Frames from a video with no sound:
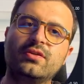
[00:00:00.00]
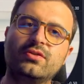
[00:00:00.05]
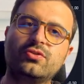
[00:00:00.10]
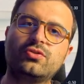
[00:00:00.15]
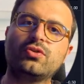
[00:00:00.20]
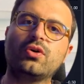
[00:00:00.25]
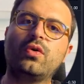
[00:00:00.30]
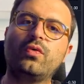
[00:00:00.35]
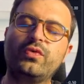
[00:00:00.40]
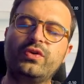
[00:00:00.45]

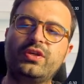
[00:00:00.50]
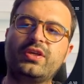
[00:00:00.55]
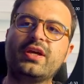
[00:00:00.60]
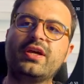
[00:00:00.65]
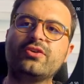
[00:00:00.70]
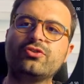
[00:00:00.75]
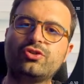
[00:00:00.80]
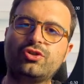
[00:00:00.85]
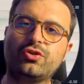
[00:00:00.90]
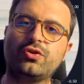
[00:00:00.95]
so we
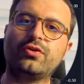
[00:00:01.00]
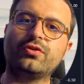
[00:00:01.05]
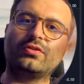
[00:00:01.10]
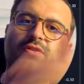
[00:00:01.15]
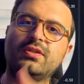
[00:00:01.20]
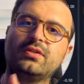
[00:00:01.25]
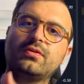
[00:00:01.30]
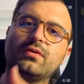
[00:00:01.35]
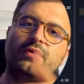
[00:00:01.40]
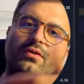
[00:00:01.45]
can short
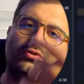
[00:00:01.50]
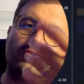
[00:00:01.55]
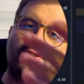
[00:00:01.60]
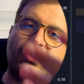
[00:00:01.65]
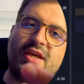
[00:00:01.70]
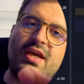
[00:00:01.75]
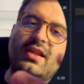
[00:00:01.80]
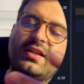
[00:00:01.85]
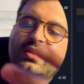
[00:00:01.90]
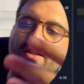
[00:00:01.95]
it or
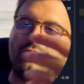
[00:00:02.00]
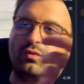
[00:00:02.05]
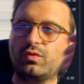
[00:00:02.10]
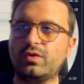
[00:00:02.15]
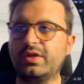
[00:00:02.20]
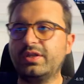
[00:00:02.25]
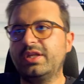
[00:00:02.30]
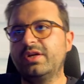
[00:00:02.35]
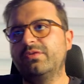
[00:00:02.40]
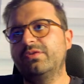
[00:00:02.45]
sell it
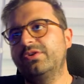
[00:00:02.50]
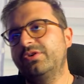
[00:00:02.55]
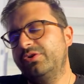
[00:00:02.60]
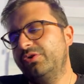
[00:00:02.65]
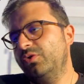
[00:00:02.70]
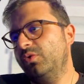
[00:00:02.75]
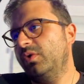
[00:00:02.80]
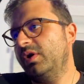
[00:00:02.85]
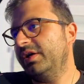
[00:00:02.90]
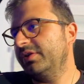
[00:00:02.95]
whatever
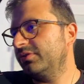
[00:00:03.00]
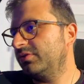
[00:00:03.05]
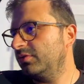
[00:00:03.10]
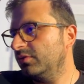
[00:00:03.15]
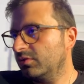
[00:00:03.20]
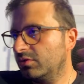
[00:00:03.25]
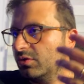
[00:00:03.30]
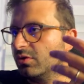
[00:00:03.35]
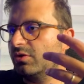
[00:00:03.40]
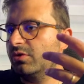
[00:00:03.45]
you want to
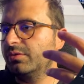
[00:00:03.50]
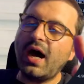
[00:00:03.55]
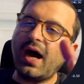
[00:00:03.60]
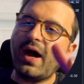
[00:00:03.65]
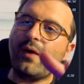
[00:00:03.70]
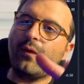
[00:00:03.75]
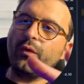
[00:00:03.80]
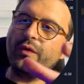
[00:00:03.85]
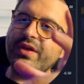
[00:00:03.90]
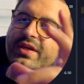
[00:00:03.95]
do
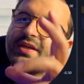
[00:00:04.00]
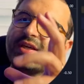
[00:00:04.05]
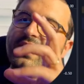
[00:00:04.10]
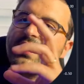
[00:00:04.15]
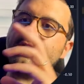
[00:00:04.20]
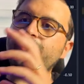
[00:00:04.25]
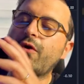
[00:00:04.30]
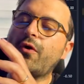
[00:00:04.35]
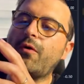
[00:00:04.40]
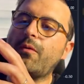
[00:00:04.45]
how we
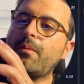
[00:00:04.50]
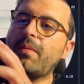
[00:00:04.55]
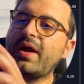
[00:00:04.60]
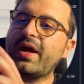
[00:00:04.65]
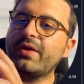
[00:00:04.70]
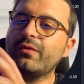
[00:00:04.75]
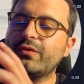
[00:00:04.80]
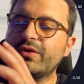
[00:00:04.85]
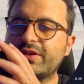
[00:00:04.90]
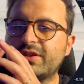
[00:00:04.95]
can
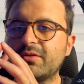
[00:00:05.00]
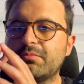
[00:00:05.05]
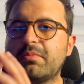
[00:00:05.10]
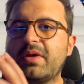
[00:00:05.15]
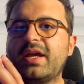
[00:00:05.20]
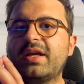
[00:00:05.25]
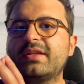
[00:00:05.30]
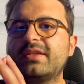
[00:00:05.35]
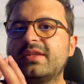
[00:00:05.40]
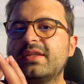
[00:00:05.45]
combine with the
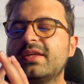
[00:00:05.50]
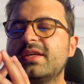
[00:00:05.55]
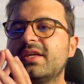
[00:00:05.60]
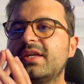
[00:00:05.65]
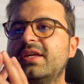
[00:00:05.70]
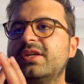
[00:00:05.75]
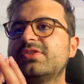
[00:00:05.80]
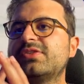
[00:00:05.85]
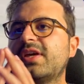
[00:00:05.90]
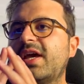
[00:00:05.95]
MACD
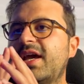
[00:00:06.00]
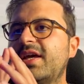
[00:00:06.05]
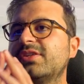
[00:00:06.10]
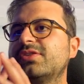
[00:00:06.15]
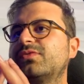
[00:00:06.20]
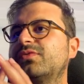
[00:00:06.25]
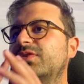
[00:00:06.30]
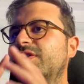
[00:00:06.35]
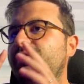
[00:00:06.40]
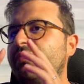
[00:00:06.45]
is
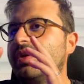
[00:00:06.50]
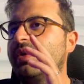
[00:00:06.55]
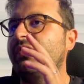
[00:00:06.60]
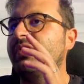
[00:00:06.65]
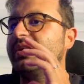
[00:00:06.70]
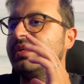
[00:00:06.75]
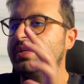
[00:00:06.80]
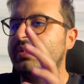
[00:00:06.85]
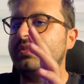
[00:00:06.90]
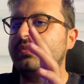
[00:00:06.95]
answer very
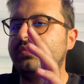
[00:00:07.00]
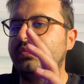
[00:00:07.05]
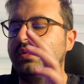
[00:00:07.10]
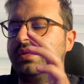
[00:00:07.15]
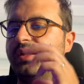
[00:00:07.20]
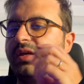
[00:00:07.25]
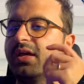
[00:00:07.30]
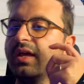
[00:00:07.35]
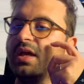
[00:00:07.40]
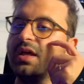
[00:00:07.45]

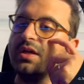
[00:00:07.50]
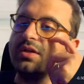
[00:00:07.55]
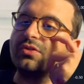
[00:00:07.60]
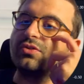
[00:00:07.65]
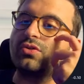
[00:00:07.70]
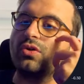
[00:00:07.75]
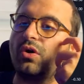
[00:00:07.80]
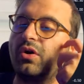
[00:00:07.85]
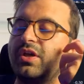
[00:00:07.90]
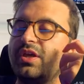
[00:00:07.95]
easy
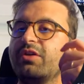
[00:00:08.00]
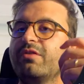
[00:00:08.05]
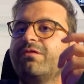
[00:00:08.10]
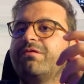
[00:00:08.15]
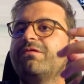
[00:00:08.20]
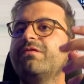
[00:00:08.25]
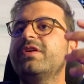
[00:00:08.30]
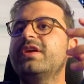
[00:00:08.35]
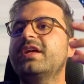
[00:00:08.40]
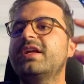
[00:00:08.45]
so
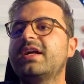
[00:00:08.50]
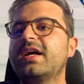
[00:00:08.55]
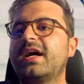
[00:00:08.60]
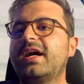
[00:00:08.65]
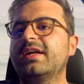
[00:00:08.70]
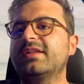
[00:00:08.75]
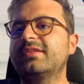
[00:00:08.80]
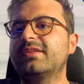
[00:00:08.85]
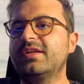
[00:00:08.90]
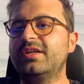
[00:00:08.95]
if we
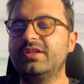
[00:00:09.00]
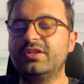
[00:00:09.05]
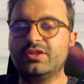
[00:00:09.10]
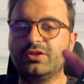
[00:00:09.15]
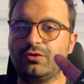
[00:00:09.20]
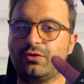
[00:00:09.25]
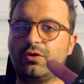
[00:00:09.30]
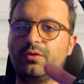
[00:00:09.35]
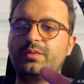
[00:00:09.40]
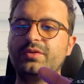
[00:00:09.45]
got in the
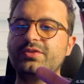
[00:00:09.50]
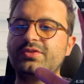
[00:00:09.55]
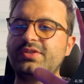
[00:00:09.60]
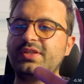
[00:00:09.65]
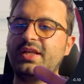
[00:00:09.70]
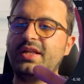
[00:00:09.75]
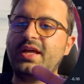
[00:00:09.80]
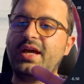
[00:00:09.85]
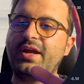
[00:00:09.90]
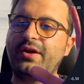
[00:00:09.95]
normal
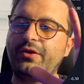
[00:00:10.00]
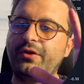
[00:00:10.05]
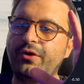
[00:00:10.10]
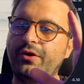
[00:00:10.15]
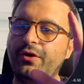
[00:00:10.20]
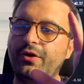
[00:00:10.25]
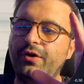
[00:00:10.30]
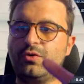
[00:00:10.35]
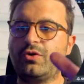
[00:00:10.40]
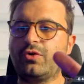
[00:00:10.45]

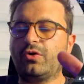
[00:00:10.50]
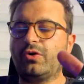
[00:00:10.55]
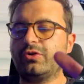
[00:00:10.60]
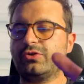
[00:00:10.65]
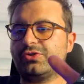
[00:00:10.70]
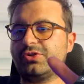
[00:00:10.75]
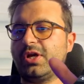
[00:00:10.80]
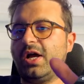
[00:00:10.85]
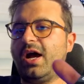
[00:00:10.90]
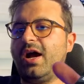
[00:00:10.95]
scenario
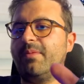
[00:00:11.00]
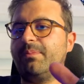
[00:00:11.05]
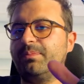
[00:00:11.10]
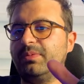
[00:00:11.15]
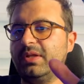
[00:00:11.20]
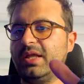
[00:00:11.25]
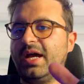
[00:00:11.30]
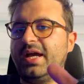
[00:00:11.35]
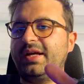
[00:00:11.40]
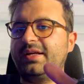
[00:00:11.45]
cross up
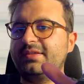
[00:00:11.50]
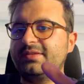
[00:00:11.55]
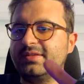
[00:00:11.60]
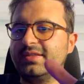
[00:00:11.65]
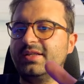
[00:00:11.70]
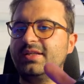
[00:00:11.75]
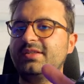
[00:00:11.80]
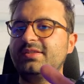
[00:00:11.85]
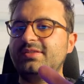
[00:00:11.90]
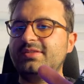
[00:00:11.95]
like
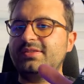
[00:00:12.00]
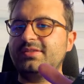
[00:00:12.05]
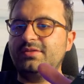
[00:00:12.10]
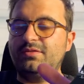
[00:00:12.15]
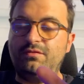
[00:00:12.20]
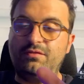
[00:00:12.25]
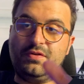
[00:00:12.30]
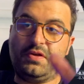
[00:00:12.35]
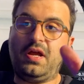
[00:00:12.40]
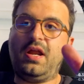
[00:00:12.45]
this
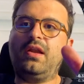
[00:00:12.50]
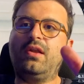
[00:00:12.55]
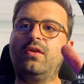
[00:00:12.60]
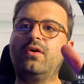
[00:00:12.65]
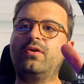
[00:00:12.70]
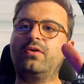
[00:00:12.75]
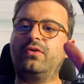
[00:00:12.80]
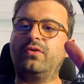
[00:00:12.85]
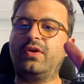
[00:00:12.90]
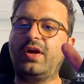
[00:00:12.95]
we are
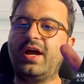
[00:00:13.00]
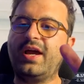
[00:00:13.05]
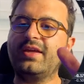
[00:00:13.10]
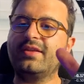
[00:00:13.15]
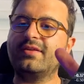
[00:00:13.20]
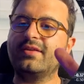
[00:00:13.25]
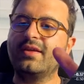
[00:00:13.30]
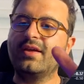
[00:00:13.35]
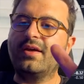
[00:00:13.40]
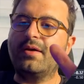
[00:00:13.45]
long
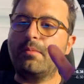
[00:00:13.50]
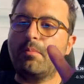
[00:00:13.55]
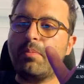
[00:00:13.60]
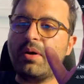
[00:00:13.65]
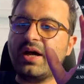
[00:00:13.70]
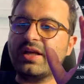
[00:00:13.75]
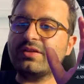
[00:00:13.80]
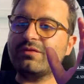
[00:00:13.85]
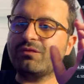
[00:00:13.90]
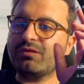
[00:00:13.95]
right
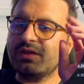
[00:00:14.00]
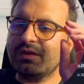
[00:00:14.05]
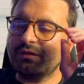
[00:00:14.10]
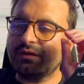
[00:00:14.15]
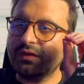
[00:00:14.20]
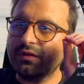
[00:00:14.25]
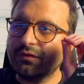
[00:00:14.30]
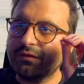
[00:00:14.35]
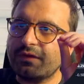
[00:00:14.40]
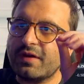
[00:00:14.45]
but we
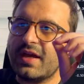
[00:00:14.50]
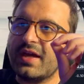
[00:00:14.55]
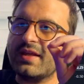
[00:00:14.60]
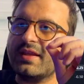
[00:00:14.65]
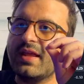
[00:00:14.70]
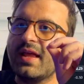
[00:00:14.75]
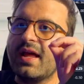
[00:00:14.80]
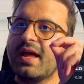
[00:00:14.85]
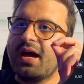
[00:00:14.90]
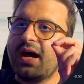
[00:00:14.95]
will
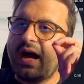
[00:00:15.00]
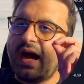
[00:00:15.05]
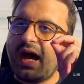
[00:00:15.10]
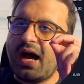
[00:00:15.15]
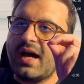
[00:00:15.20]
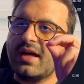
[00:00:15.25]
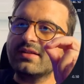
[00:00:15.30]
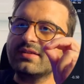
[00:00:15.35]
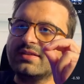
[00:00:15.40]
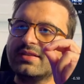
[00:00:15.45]
wait
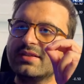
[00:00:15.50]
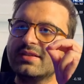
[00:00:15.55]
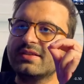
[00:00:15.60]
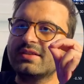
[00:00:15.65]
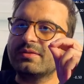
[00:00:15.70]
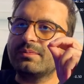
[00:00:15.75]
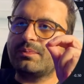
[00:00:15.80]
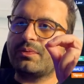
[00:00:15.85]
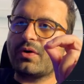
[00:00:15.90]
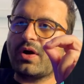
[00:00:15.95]
until
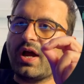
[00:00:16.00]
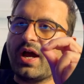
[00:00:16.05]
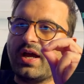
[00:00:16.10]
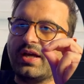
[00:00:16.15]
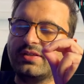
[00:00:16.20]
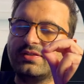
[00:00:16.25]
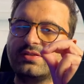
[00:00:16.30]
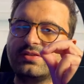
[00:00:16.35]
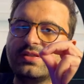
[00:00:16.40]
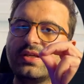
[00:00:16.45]
the
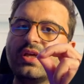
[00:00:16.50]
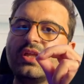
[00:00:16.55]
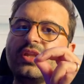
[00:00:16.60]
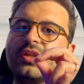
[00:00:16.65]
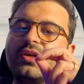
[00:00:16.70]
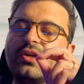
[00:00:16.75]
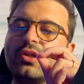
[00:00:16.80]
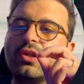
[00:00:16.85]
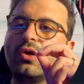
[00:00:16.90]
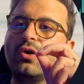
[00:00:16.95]
price
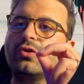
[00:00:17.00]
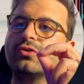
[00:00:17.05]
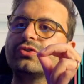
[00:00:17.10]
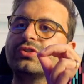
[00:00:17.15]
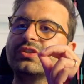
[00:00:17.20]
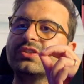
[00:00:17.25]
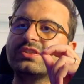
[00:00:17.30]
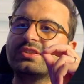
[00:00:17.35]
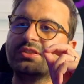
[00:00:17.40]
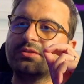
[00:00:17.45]

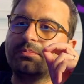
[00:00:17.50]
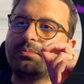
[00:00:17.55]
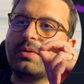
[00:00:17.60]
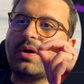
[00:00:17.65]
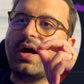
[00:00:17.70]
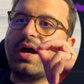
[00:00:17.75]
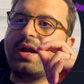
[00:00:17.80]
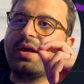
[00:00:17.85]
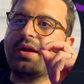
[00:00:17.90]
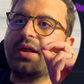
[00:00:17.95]
closes the
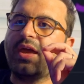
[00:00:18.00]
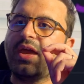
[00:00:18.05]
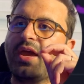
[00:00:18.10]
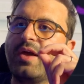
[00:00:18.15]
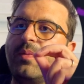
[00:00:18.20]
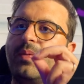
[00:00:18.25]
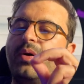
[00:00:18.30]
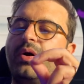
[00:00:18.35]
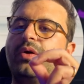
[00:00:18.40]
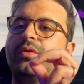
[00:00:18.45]
bar
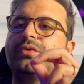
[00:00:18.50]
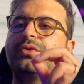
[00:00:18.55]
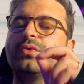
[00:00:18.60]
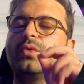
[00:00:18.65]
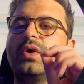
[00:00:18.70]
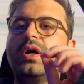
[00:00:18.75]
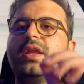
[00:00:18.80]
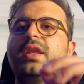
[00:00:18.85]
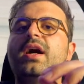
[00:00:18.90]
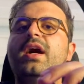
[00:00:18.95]
above the
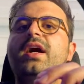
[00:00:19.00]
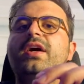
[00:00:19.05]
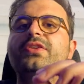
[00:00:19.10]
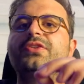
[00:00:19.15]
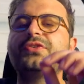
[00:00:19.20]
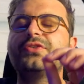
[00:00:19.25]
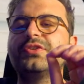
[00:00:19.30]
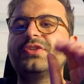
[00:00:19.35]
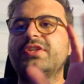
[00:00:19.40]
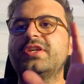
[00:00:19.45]

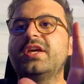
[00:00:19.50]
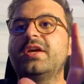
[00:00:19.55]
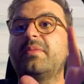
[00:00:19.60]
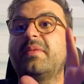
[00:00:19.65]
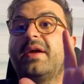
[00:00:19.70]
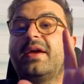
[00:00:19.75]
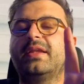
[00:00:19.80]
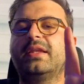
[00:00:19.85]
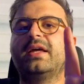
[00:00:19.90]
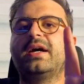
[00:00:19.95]
100
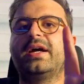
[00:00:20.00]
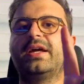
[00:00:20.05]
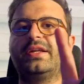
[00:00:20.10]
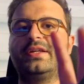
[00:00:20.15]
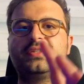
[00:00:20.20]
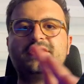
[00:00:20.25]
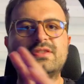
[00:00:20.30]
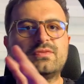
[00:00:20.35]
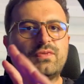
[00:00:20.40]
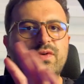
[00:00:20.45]
EMA line
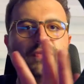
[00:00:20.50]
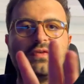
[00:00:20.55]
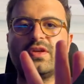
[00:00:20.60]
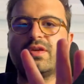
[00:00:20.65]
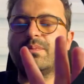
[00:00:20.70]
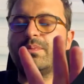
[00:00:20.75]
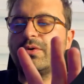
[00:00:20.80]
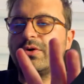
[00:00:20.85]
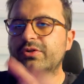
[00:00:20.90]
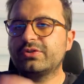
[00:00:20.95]
it's very
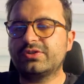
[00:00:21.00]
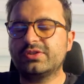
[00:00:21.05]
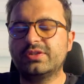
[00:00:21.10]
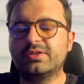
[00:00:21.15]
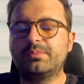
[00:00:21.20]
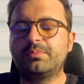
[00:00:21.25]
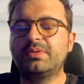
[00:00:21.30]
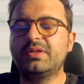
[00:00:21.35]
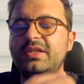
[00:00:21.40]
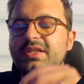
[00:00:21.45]

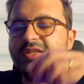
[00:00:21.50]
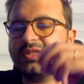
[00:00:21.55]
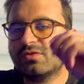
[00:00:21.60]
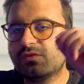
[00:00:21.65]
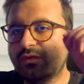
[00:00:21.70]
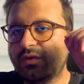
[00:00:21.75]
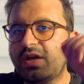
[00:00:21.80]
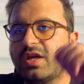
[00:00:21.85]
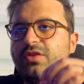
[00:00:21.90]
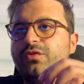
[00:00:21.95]
important please
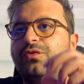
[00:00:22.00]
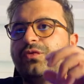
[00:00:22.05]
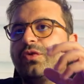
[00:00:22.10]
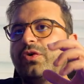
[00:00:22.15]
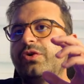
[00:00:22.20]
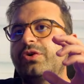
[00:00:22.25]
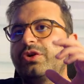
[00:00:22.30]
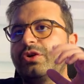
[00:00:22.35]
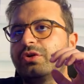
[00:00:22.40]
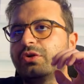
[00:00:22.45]
wait
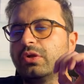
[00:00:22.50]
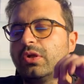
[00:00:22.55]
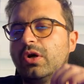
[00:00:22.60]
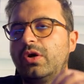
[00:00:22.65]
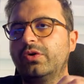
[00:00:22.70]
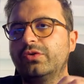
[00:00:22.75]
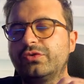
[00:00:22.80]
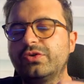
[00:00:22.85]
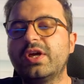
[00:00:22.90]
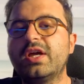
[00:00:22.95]
for the
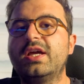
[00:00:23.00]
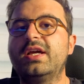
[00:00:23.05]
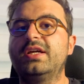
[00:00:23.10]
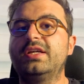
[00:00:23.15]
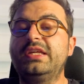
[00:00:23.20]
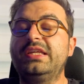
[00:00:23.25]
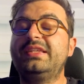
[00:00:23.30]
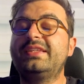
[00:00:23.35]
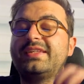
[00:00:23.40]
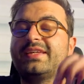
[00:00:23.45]
close
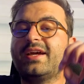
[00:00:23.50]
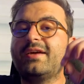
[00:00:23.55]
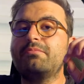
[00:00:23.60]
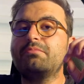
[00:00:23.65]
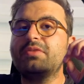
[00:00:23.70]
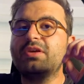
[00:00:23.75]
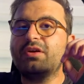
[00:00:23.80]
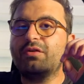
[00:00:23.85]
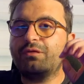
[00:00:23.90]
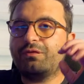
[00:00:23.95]
it can
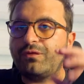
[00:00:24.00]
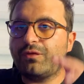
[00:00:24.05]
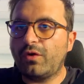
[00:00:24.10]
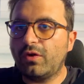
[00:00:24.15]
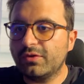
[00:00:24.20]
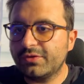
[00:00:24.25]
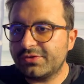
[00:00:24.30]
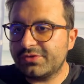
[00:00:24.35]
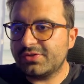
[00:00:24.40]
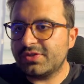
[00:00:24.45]
be a
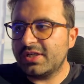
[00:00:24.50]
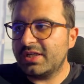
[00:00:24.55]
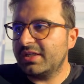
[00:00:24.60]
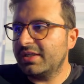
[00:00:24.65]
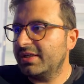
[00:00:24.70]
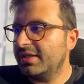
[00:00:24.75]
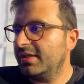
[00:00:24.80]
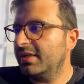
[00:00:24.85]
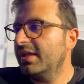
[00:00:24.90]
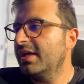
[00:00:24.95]
false
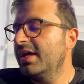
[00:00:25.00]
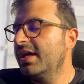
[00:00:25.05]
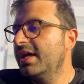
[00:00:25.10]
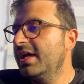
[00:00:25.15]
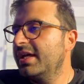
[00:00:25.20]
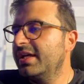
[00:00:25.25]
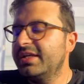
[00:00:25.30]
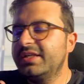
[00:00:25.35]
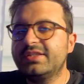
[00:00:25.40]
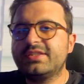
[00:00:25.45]
signal
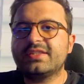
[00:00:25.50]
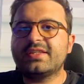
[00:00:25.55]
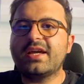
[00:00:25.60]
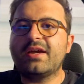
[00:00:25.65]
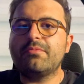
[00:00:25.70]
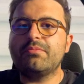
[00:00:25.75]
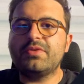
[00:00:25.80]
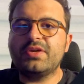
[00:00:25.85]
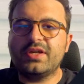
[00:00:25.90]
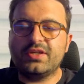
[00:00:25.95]
it
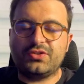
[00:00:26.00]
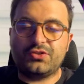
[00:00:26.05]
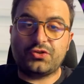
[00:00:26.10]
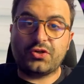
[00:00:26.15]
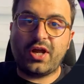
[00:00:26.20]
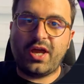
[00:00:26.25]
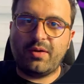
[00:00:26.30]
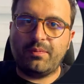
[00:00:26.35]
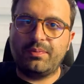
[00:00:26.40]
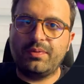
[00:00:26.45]
can be a
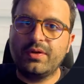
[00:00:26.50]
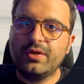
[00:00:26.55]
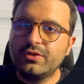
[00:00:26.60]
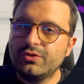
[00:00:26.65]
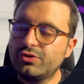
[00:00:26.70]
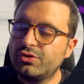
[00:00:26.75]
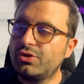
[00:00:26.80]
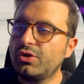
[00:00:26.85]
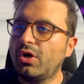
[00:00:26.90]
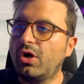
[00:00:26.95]
trap
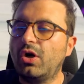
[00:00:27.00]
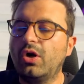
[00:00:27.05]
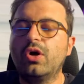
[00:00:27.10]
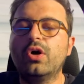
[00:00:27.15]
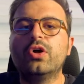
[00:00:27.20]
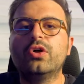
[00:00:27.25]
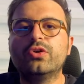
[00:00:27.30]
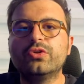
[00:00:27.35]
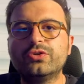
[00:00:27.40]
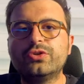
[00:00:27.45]
so
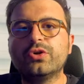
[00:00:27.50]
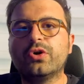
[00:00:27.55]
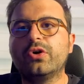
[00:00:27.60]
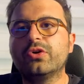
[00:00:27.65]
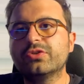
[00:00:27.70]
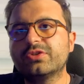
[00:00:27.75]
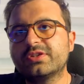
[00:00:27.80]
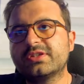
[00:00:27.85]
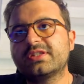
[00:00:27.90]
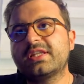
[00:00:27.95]

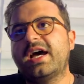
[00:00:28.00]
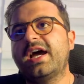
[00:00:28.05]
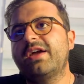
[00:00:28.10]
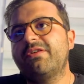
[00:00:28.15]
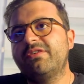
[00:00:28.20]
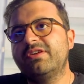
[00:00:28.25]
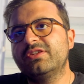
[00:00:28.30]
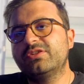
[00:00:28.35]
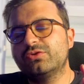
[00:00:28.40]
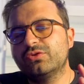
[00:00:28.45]
don't dive
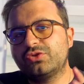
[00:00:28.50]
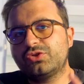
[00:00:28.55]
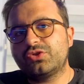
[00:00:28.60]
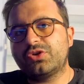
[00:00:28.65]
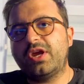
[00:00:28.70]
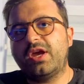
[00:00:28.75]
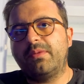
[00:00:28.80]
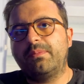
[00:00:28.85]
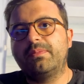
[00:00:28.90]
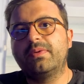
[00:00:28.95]
into
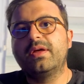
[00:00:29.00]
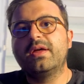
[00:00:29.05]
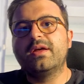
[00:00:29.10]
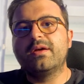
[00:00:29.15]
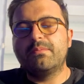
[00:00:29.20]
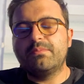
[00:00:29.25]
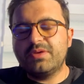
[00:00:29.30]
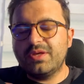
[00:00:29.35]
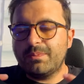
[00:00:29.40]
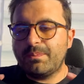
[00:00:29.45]
trap
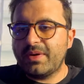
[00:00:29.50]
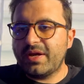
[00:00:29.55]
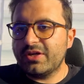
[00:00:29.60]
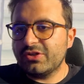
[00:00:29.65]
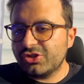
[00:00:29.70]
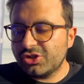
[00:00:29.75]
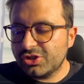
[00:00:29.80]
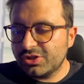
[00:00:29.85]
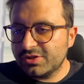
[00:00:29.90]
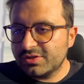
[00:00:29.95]
be
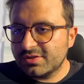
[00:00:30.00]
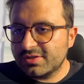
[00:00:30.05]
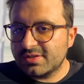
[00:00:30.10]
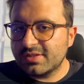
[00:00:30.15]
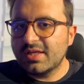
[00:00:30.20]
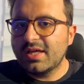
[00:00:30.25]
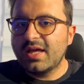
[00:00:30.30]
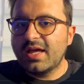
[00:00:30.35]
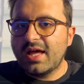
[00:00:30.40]
patient